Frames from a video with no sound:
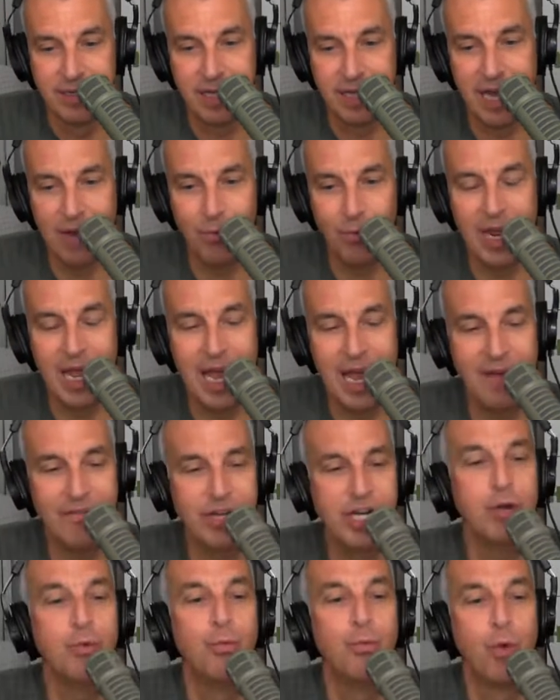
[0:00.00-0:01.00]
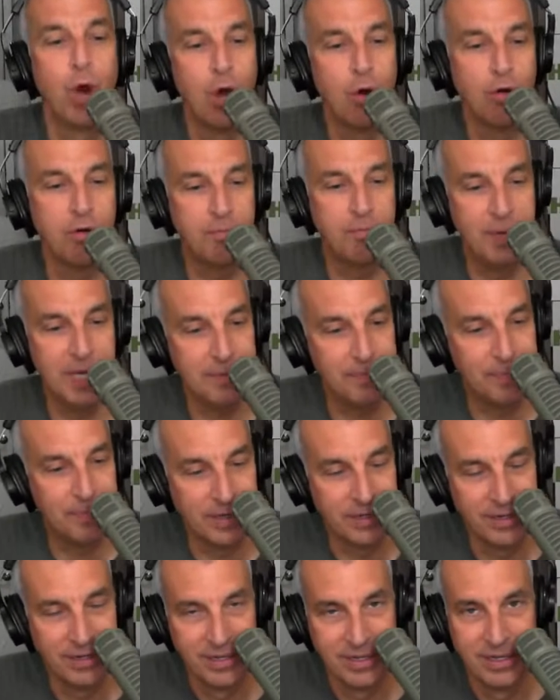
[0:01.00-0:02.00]
that we have any rogue
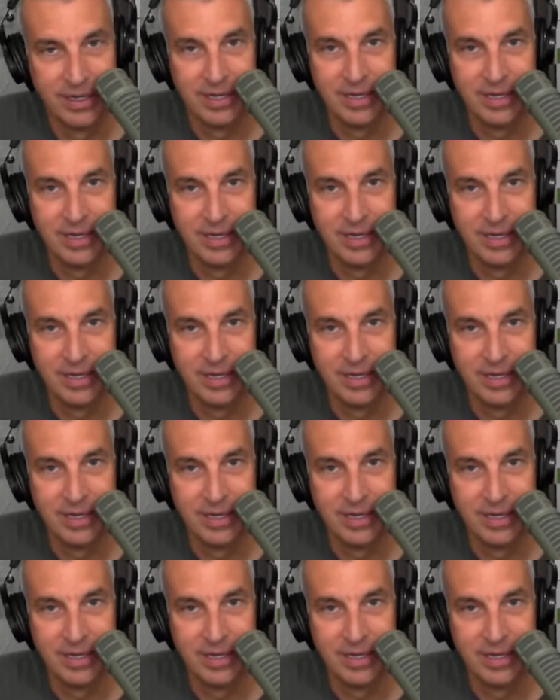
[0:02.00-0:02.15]
people